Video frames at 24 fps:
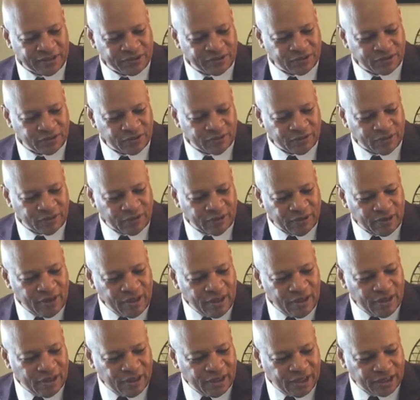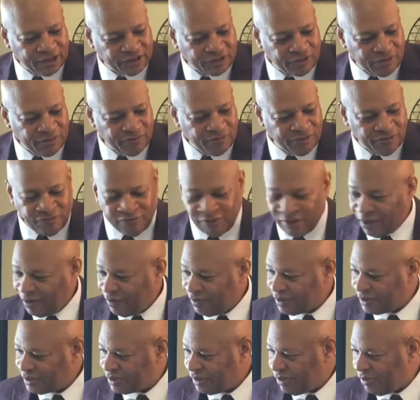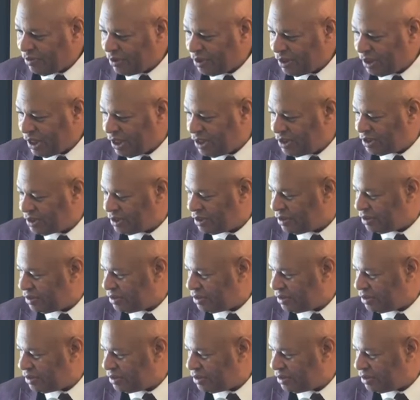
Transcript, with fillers: to us from various locations